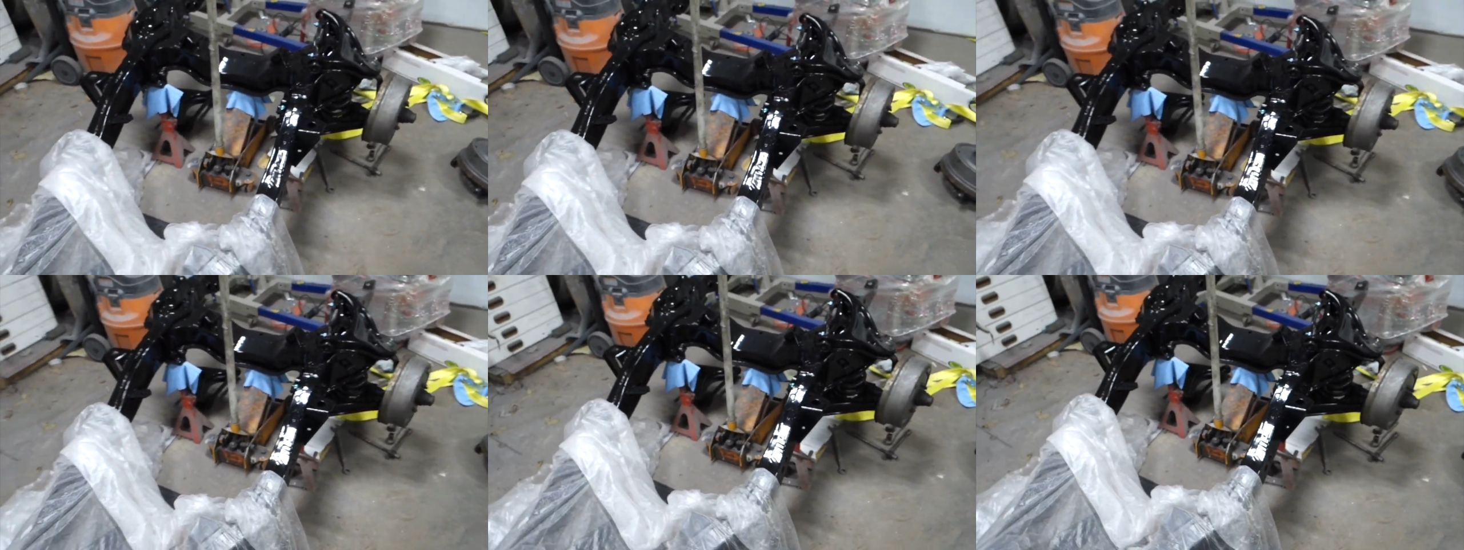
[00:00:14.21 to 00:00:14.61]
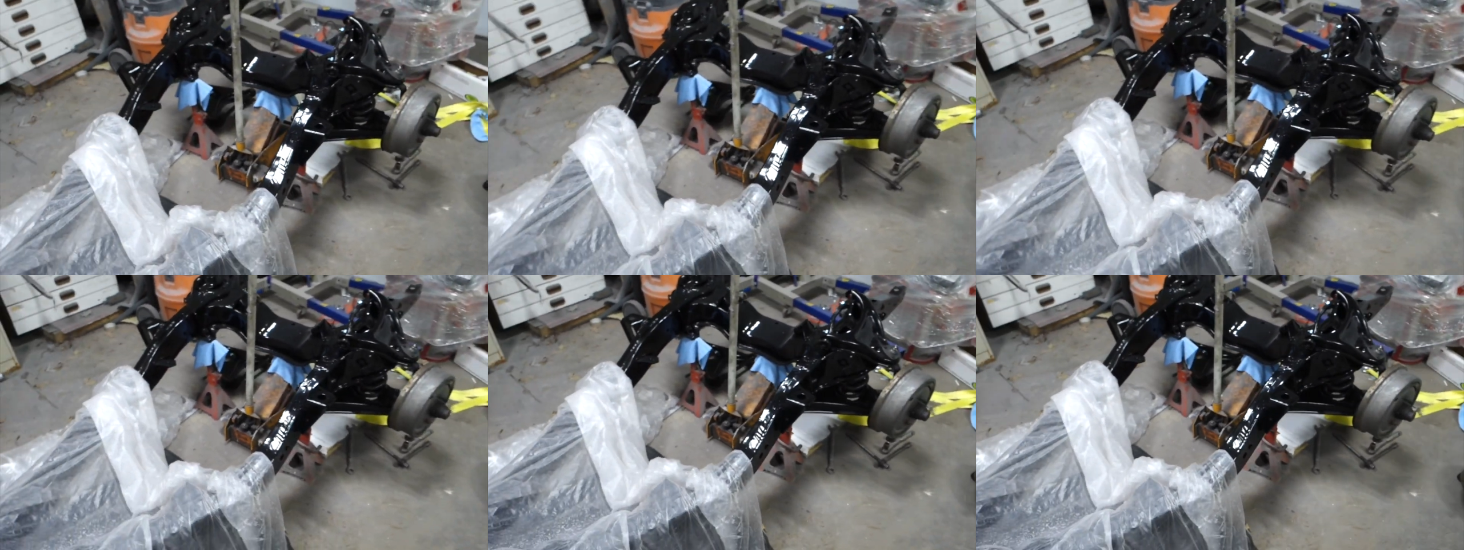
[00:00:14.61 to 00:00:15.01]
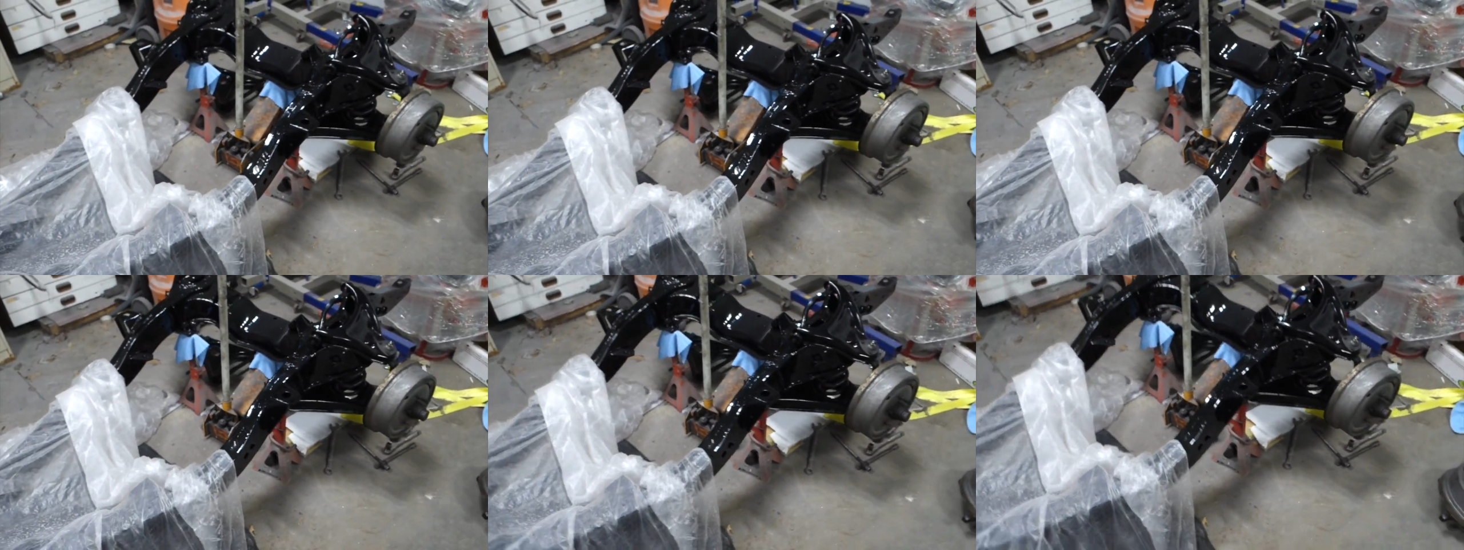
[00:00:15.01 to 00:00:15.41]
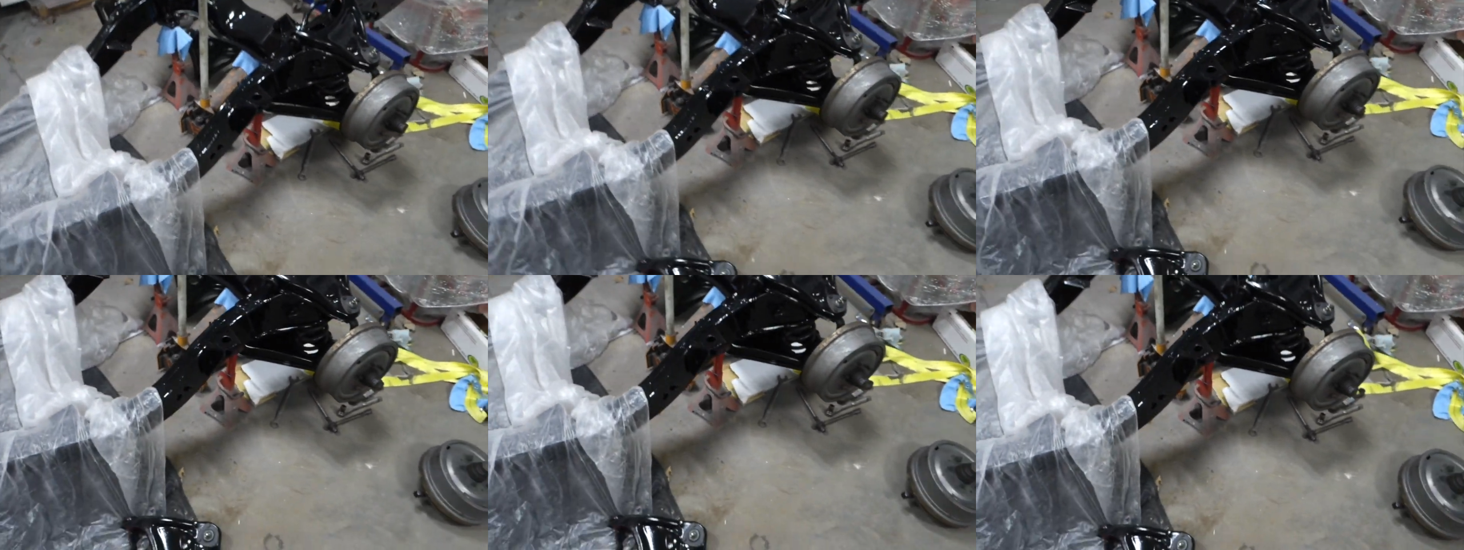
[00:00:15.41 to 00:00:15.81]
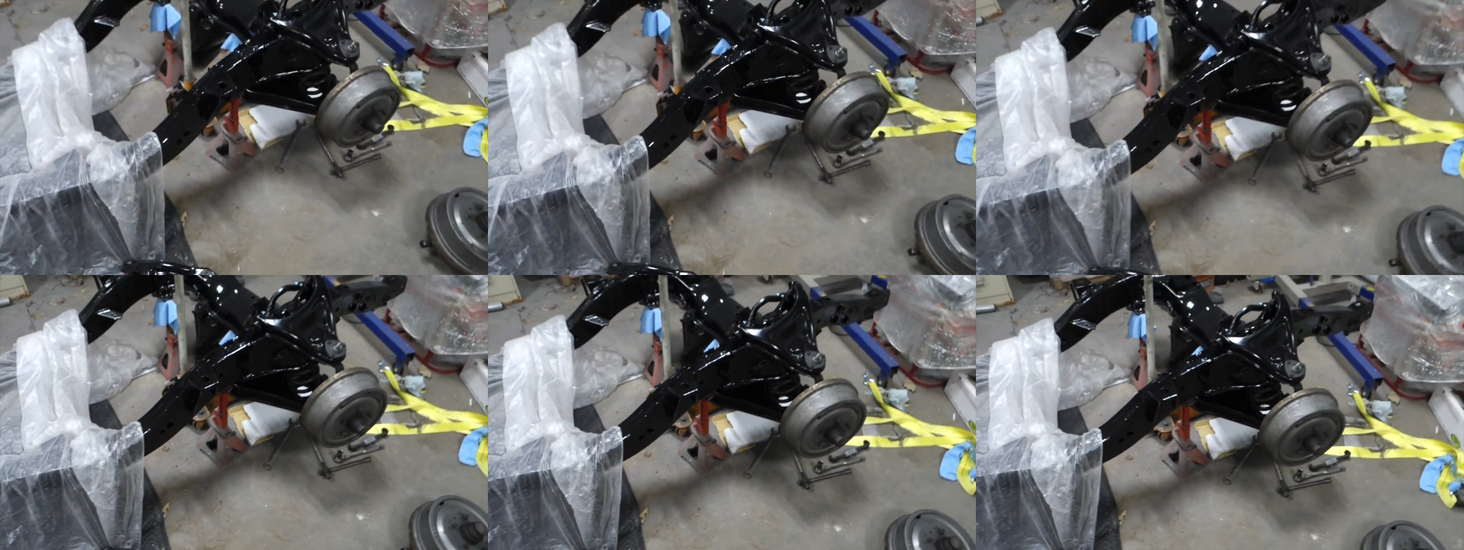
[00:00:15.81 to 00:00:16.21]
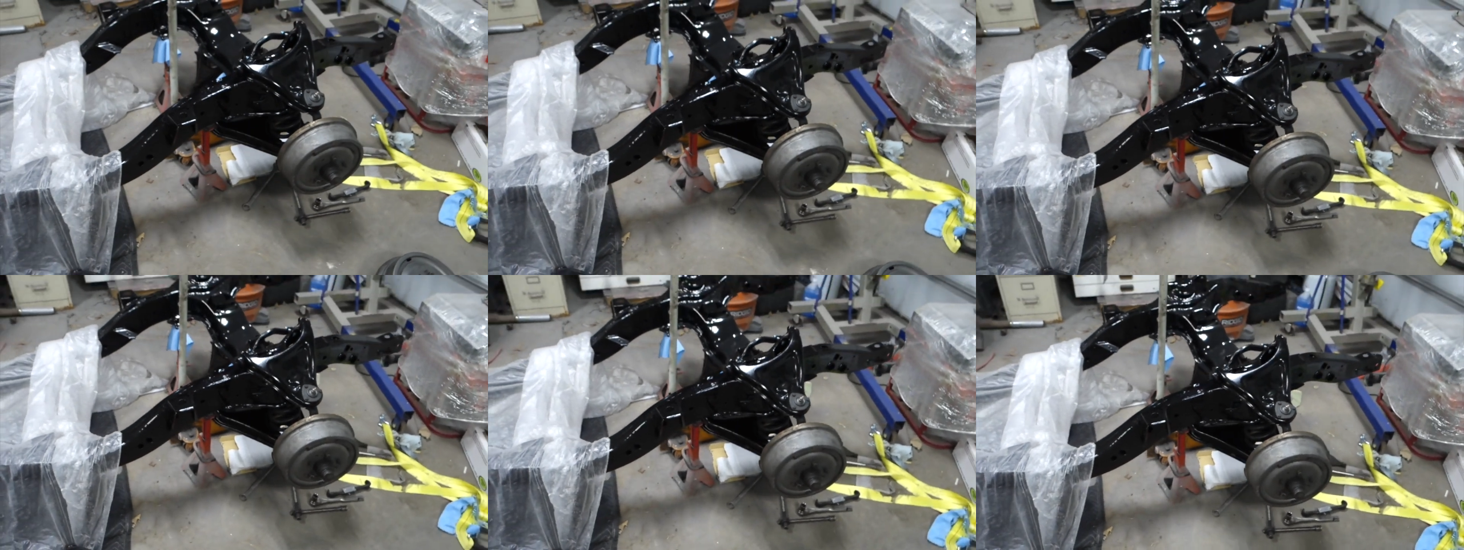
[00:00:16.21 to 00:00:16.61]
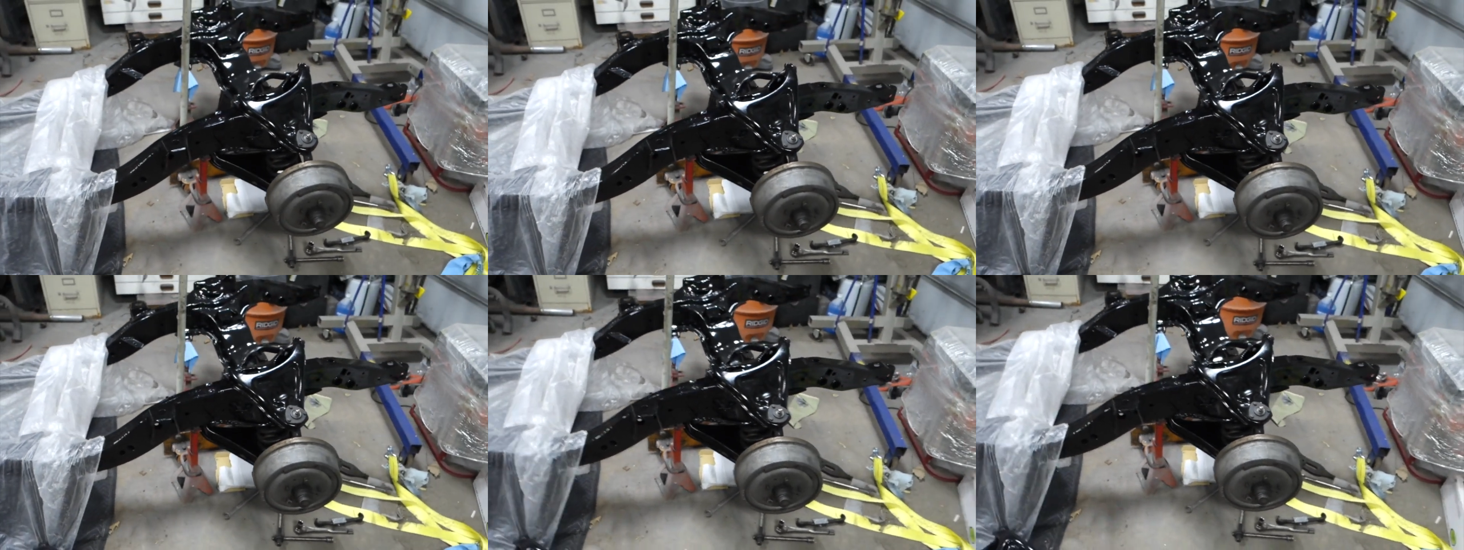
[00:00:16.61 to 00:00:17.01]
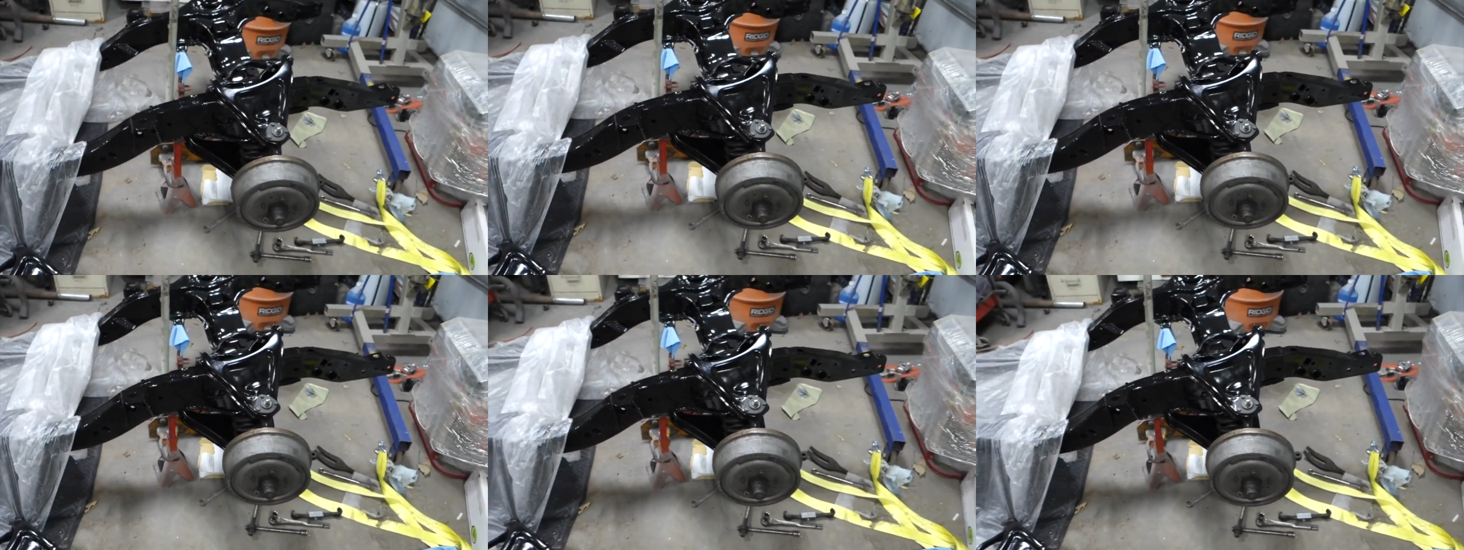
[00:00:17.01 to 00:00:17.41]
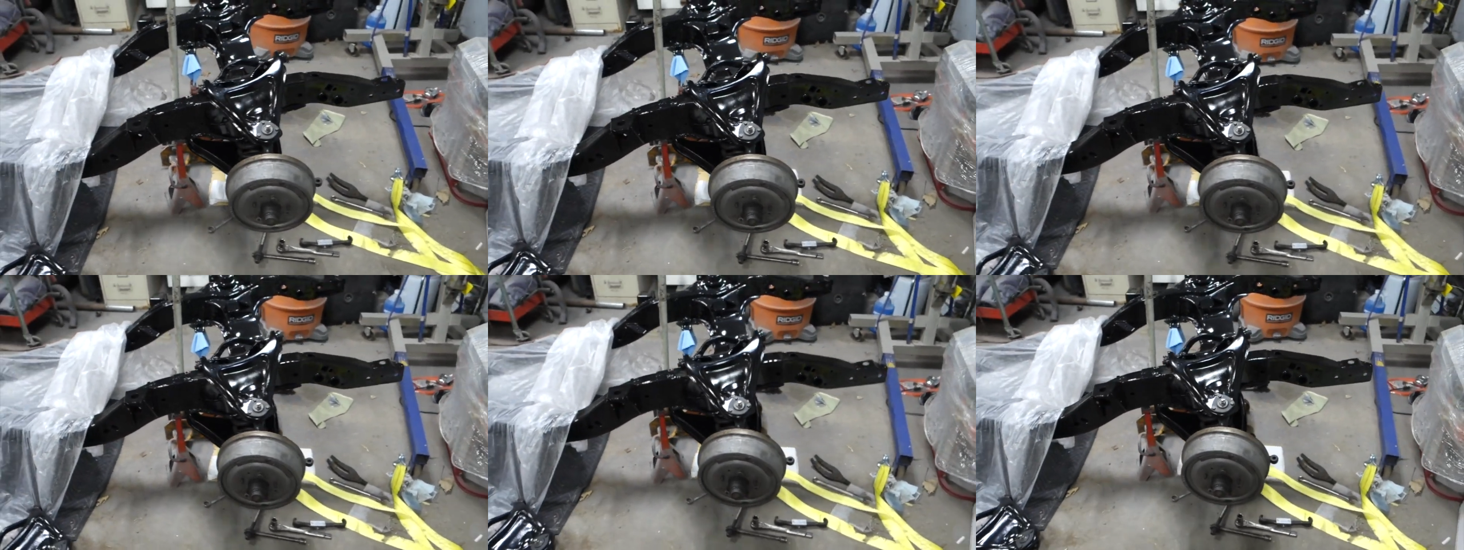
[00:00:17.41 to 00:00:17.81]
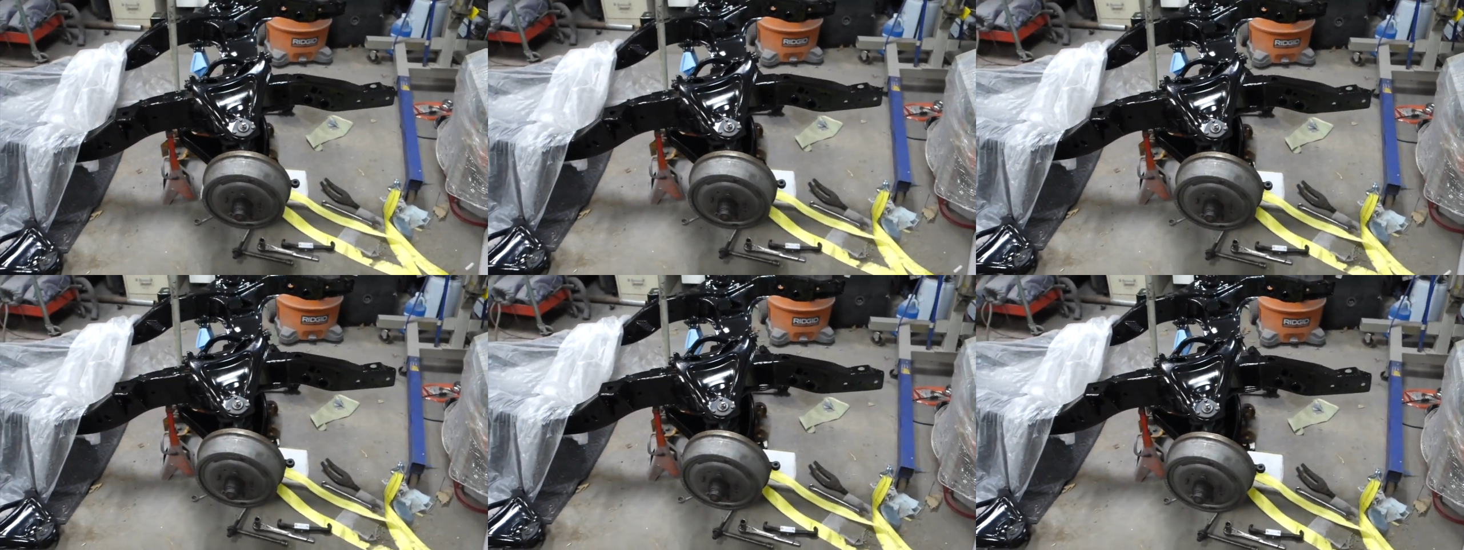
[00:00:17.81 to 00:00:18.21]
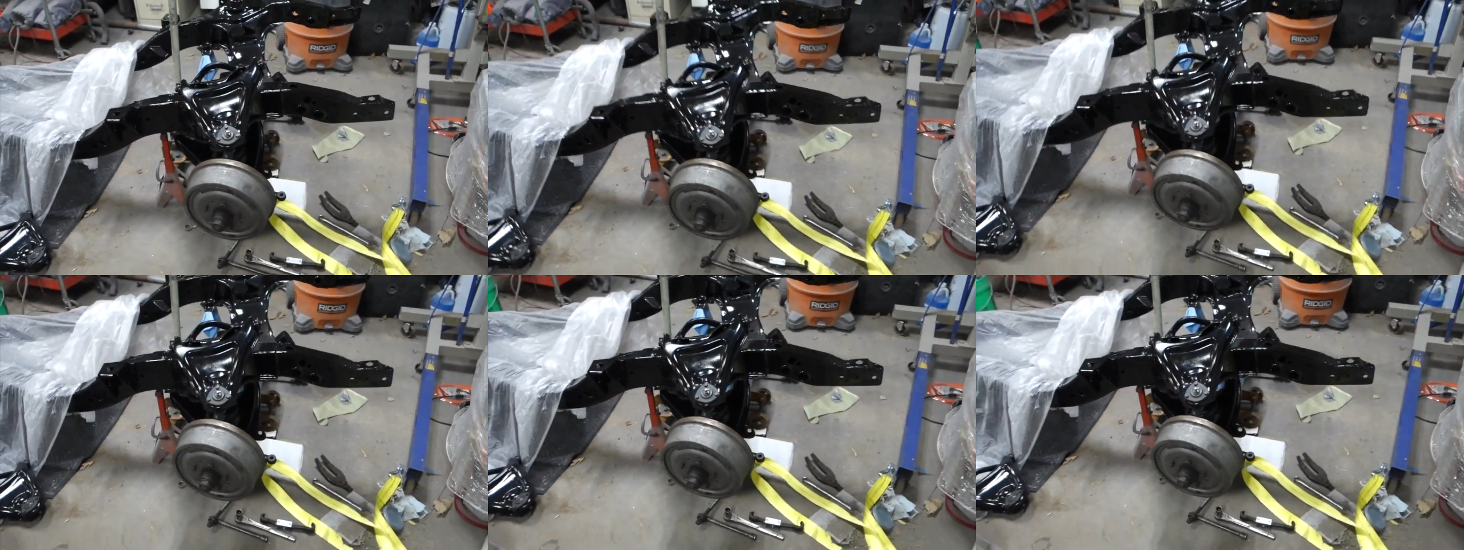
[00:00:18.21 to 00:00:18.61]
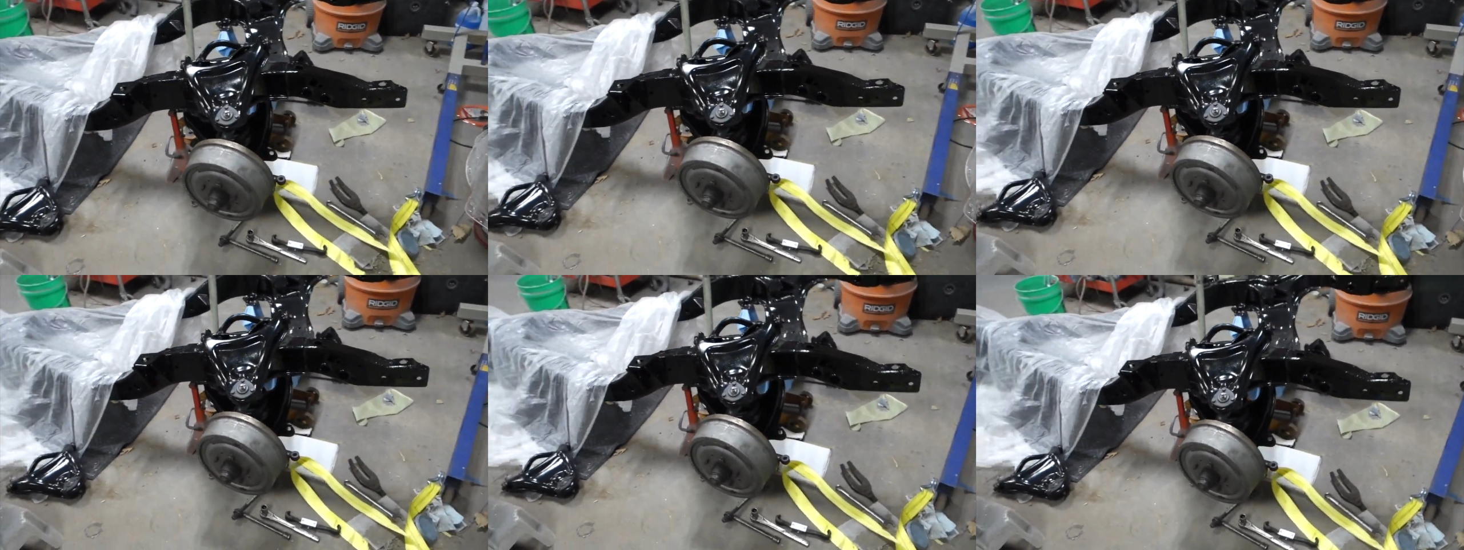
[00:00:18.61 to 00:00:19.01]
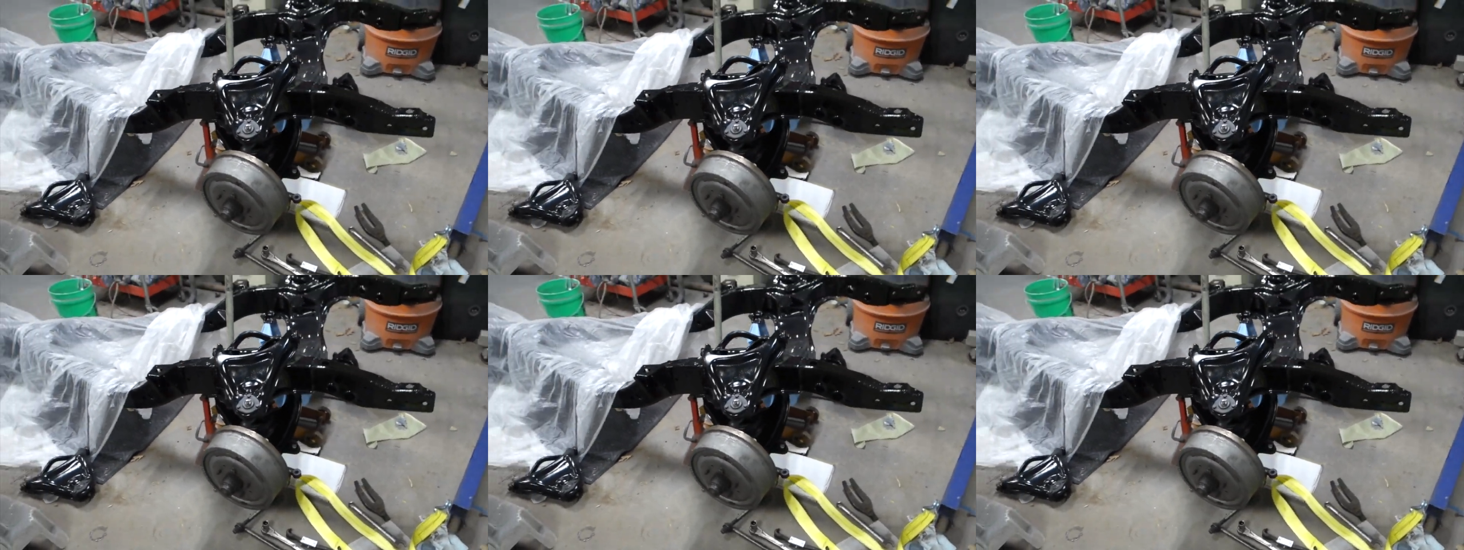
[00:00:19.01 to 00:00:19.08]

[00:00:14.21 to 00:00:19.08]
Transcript: Nobody's mouth can be seen.